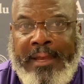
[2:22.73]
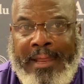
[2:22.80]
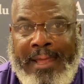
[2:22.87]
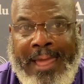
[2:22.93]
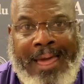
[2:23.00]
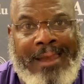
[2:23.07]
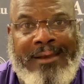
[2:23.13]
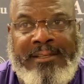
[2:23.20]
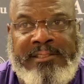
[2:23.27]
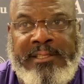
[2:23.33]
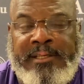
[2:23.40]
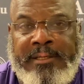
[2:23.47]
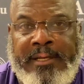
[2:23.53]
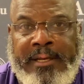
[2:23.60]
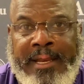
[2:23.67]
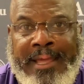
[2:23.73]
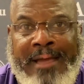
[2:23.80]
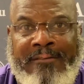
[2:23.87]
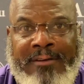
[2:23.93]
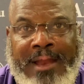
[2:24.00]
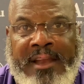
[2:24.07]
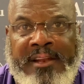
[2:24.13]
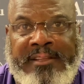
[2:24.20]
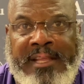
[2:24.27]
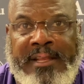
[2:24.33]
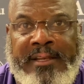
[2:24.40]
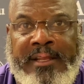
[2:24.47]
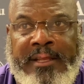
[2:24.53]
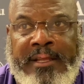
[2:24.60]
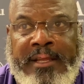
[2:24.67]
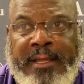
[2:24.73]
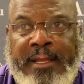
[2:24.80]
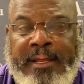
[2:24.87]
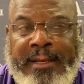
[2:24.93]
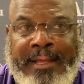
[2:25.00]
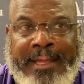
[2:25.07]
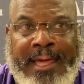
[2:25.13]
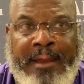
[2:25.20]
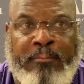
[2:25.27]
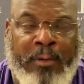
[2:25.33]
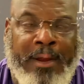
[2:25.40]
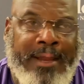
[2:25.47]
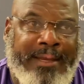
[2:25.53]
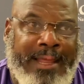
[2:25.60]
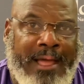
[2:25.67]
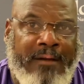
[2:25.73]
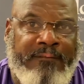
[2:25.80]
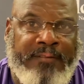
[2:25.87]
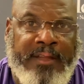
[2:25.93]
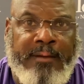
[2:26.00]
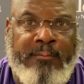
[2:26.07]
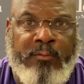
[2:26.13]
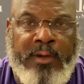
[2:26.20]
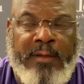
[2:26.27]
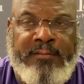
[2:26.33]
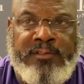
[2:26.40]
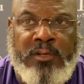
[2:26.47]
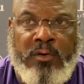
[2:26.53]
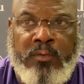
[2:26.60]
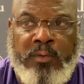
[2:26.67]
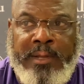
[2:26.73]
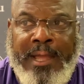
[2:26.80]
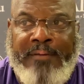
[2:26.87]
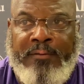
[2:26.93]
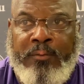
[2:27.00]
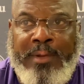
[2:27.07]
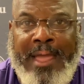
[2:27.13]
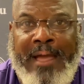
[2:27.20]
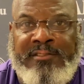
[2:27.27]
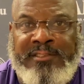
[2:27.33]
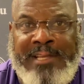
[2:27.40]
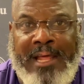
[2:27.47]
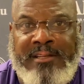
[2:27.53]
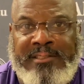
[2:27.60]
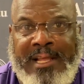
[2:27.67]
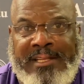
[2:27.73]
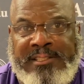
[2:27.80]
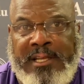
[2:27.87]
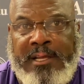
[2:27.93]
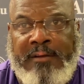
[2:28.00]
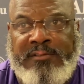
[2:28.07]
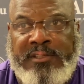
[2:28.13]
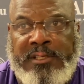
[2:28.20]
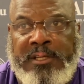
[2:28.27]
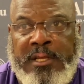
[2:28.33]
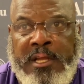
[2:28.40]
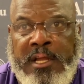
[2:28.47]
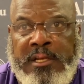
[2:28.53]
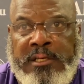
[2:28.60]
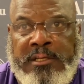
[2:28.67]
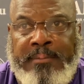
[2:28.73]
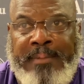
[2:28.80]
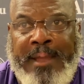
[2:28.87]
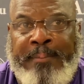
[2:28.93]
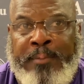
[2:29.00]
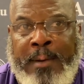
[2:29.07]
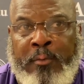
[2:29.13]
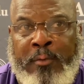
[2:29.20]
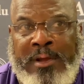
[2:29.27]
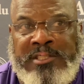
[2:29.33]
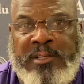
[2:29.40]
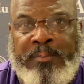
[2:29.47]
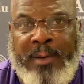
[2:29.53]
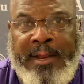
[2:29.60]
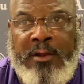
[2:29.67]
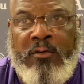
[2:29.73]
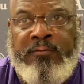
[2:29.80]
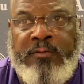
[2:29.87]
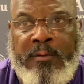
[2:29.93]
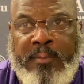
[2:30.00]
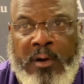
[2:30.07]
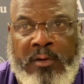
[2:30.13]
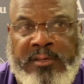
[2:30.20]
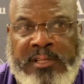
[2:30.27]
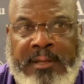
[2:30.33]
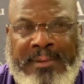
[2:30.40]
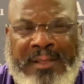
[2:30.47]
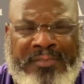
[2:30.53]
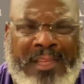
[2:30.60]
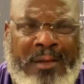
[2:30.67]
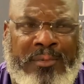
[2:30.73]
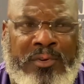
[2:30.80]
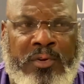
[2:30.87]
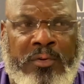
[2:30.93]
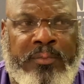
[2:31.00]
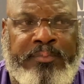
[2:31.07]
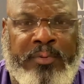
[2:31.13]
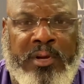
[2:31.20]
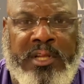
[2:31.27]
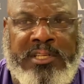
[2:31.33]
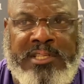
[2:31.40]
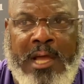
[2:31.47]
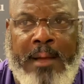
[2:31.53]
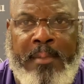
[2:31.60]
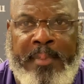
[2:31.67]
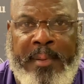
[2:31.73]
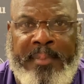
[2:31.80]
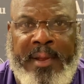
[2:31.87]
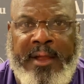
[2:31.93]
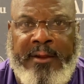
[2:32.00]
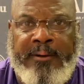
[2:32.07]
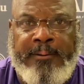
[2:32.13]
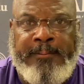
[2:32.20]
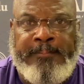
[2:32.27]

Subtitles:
analysts, and they have a lot of things to kind of break down film with. So we have challenged ourselves to make preparation to play the old football team. I think we do a pretty good job of preparing.